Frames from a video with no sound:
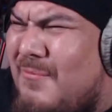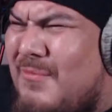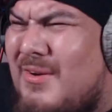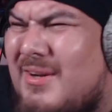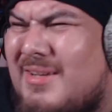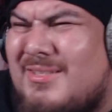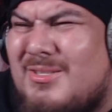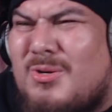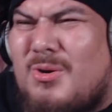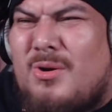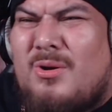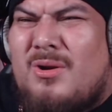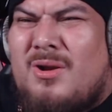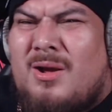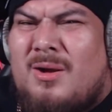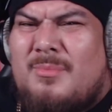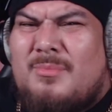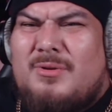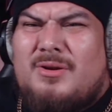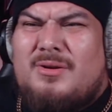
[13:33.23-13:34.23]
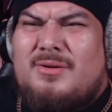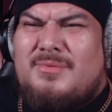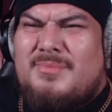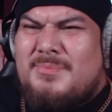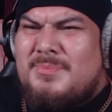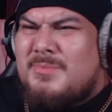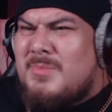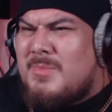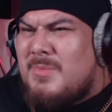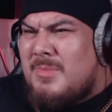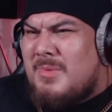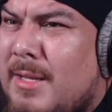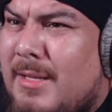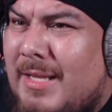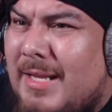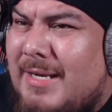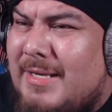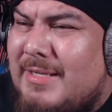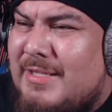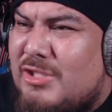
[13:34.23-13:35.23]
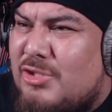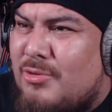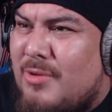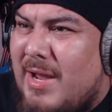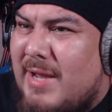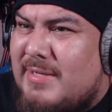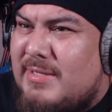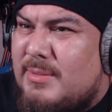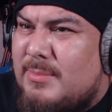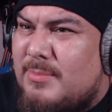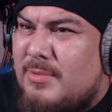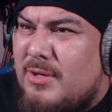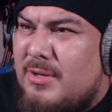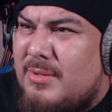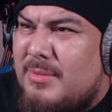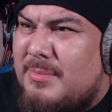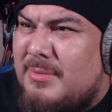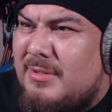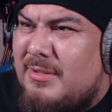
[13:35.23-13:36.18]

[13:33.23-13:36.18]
What the fuck is going on, bro? A lot of distraction, bro.